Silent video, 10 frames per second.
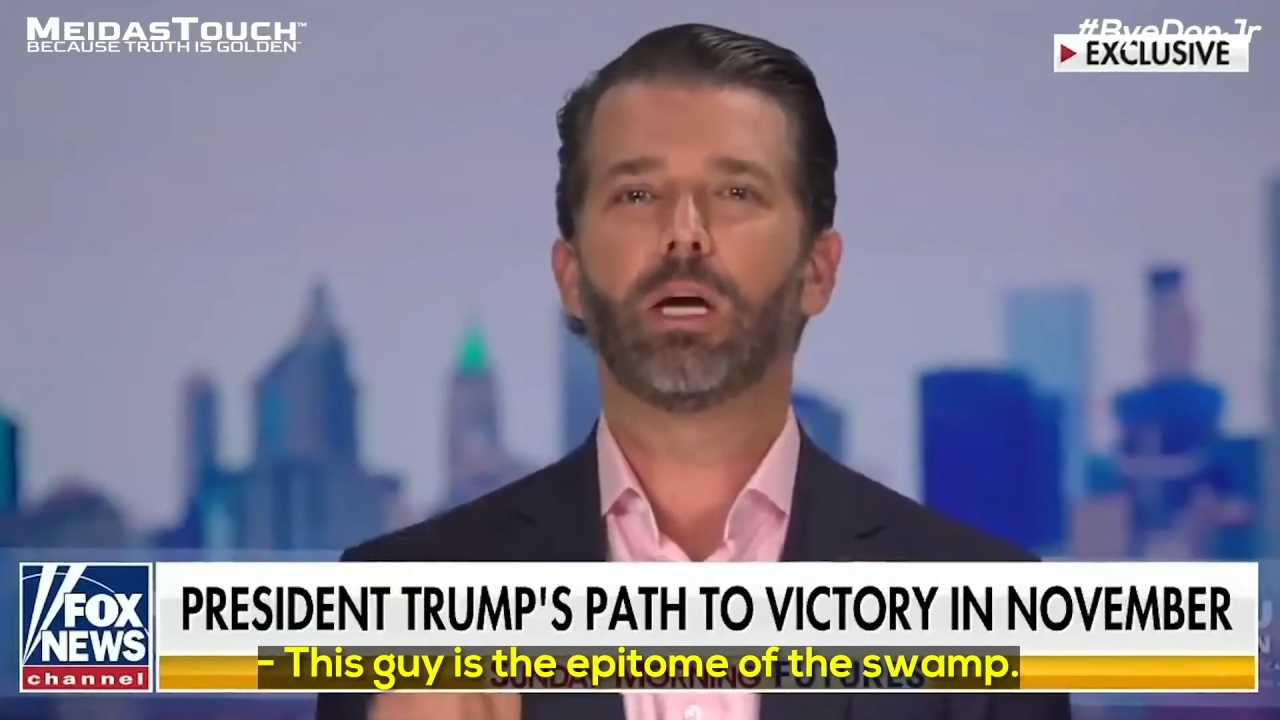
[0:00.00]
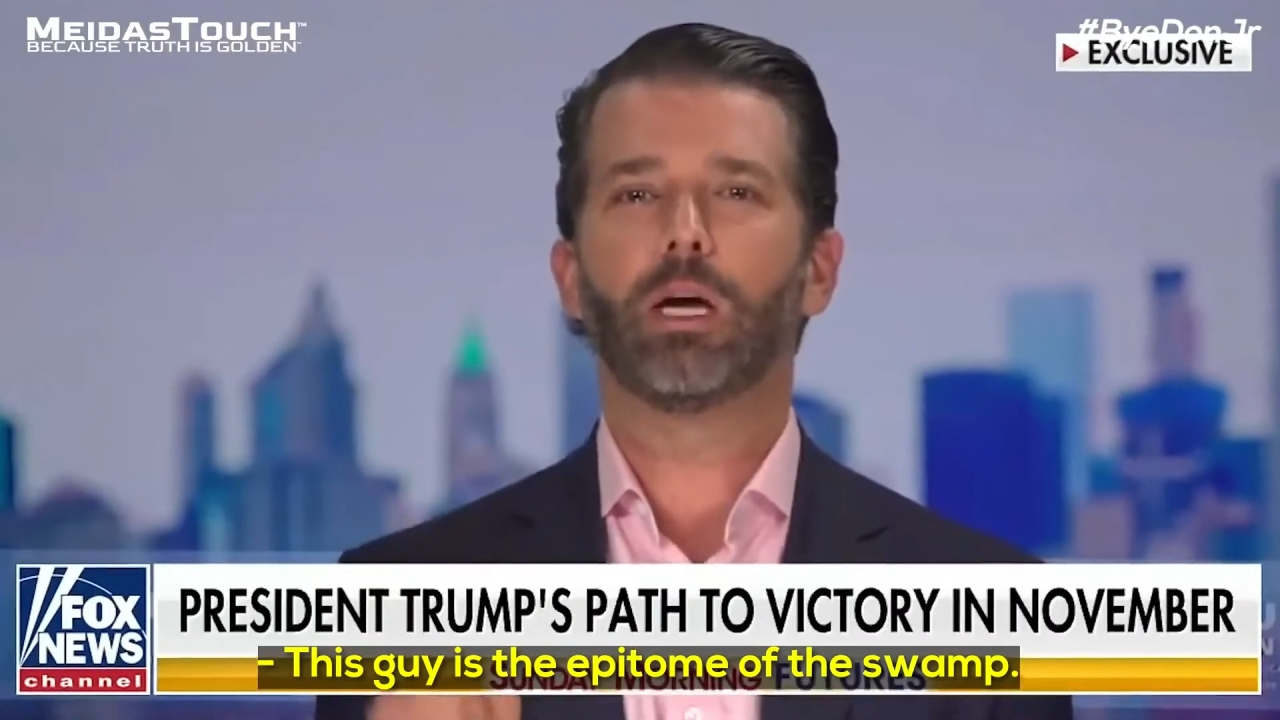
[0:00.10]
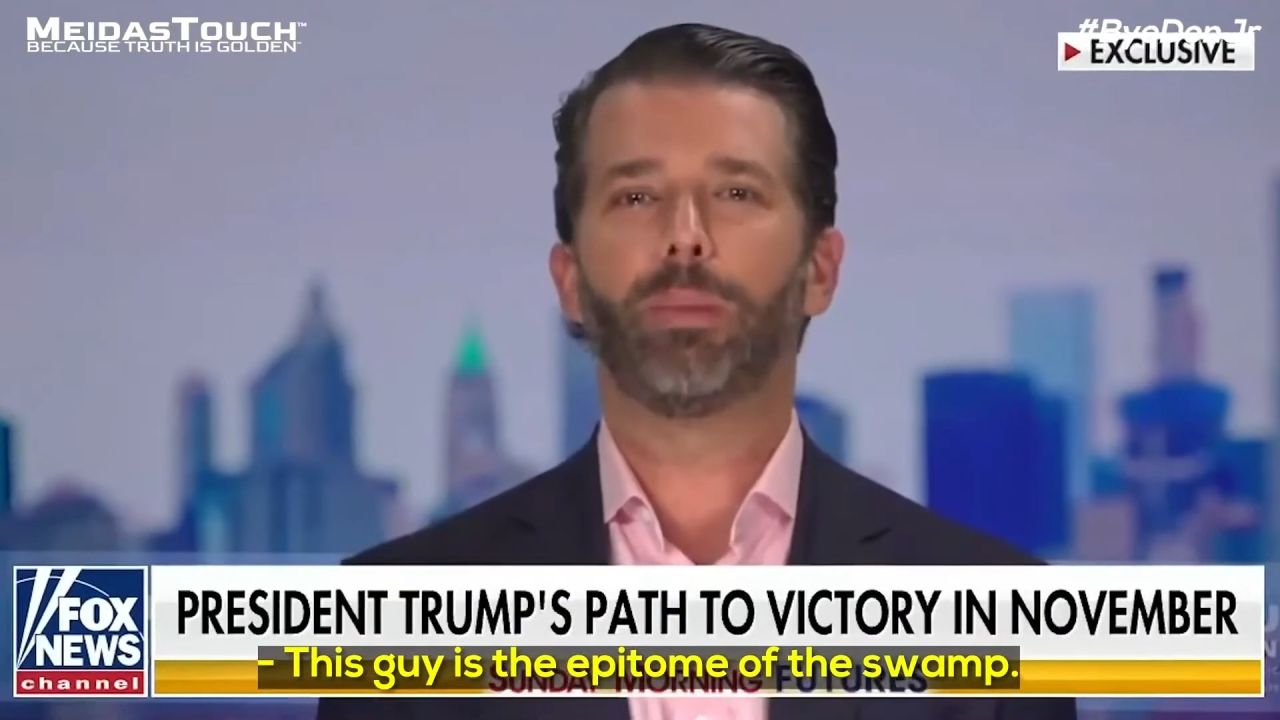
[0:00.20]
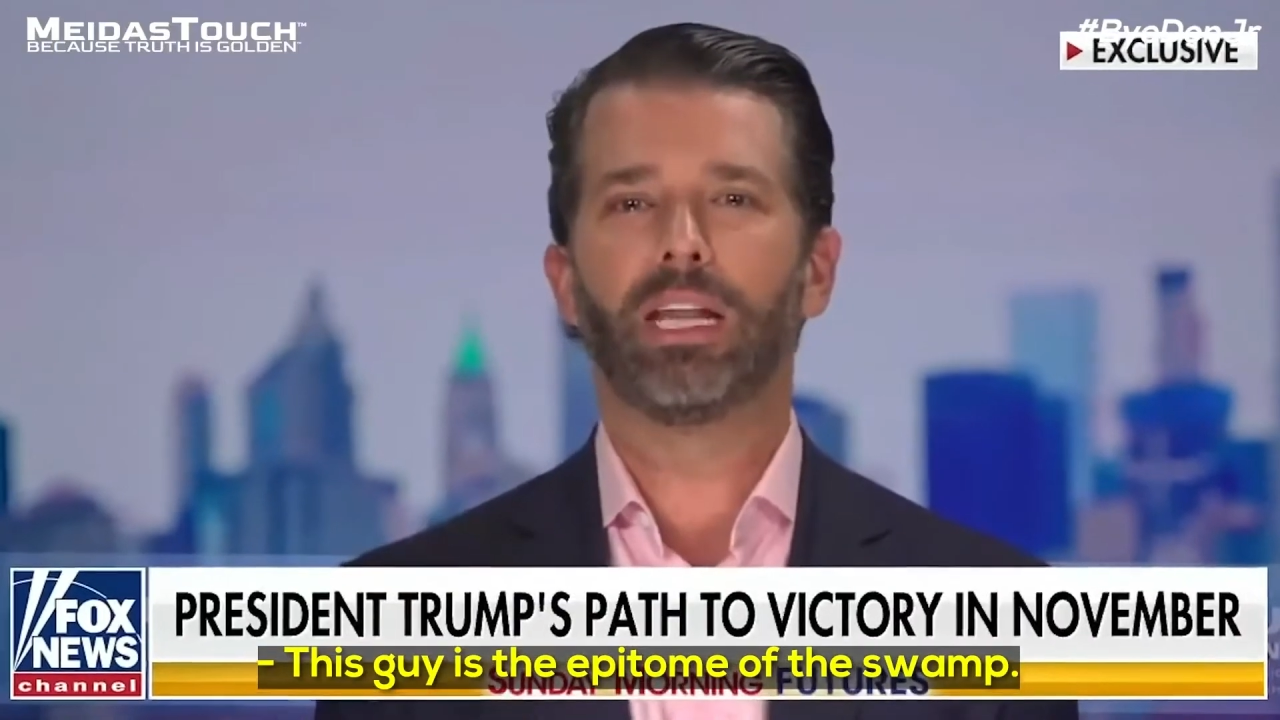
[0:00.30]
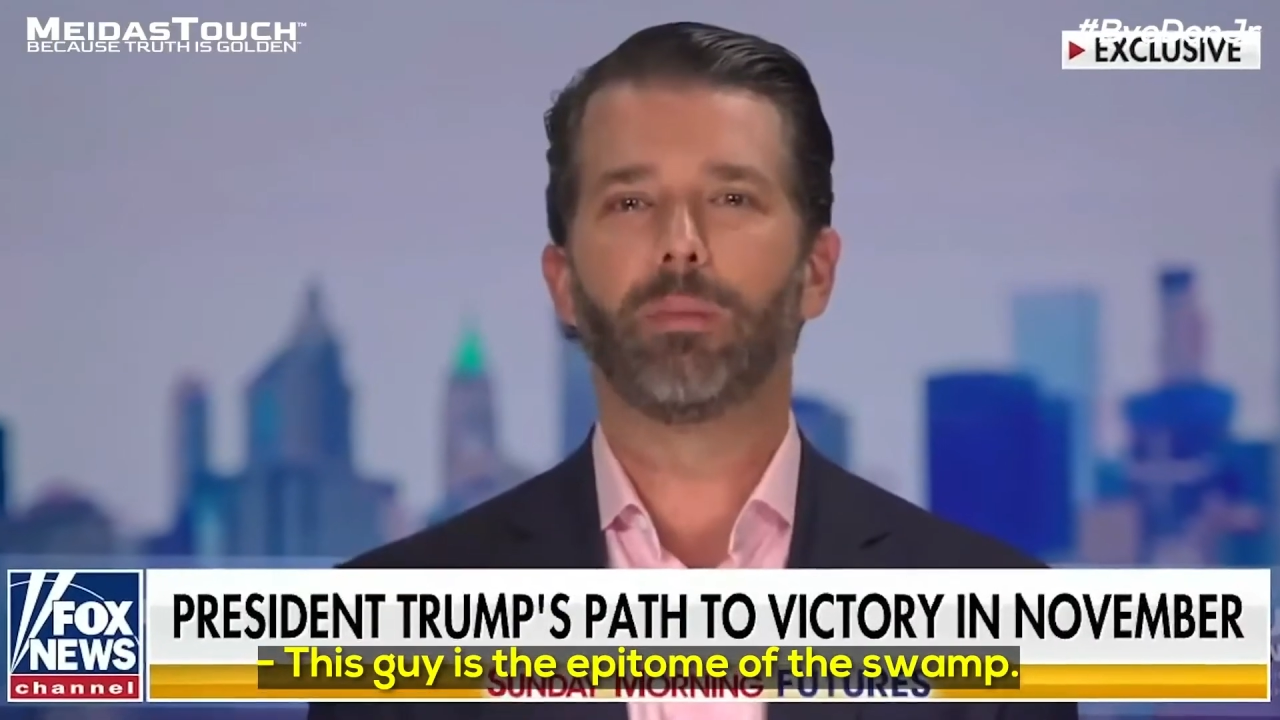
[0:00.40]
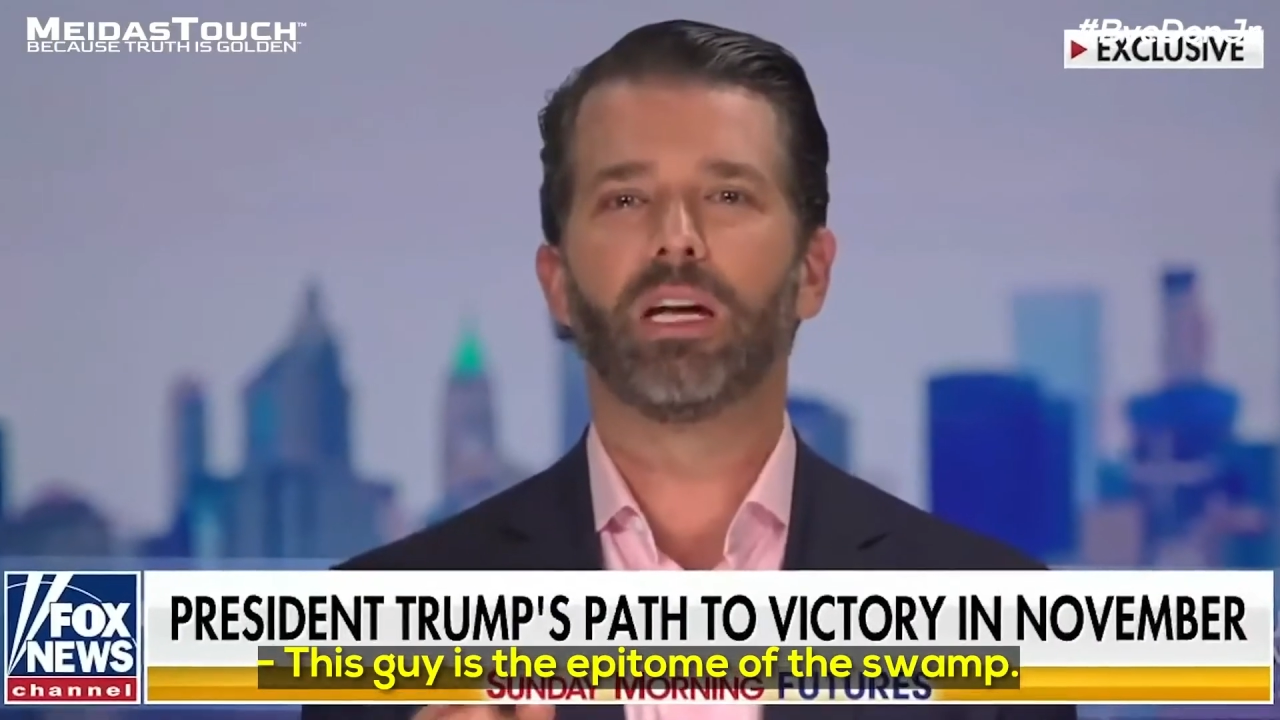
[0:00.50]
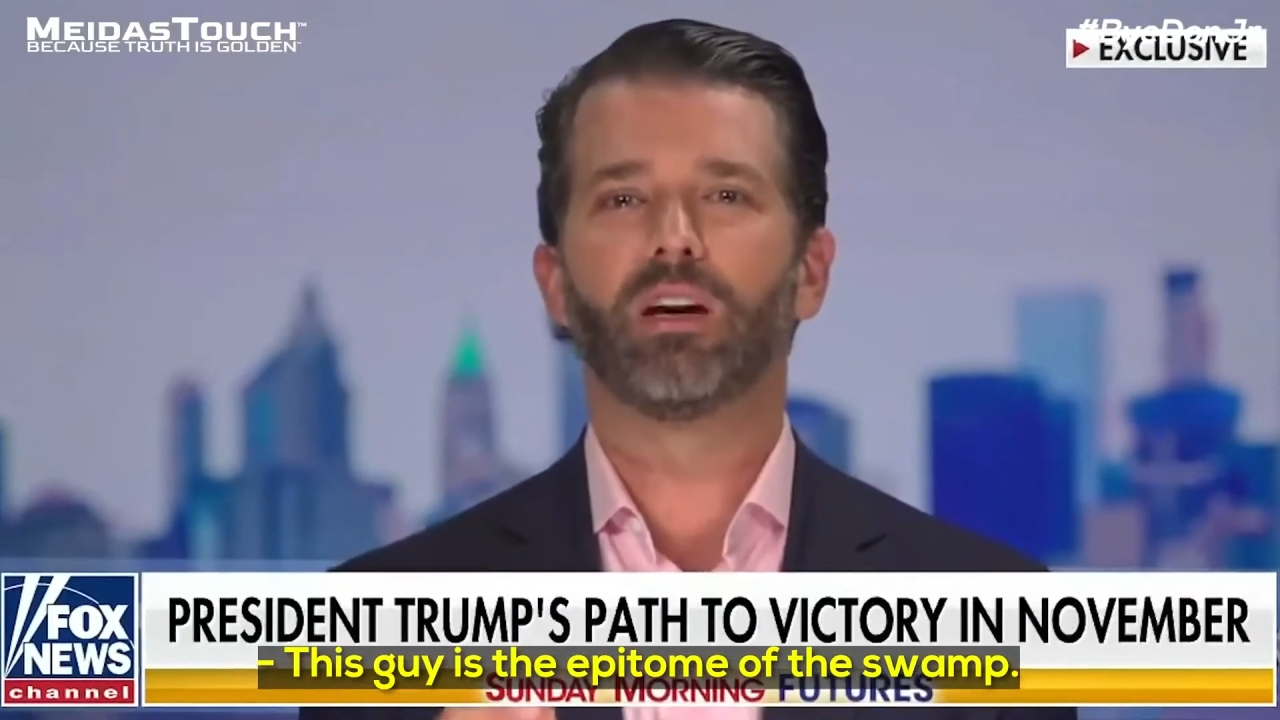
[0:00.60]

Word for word: epitome